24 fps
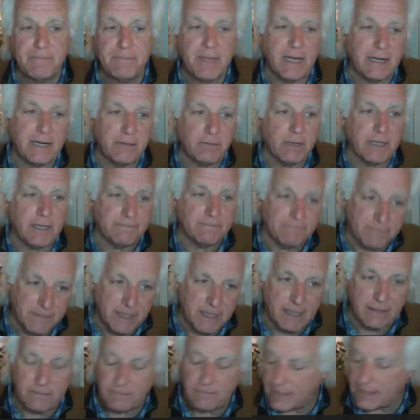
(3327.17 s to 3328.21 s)
Anyway.
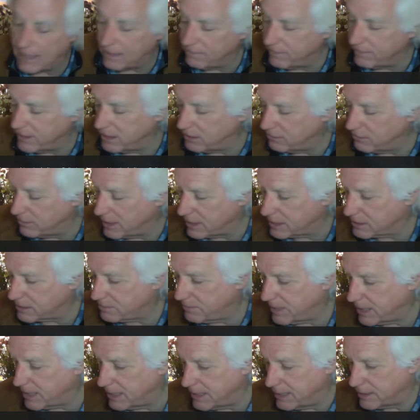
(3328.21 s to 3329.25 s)
Dave Davio. That's
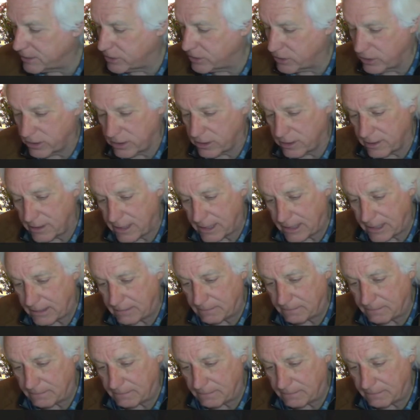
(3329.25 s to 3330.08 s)
my answer to that.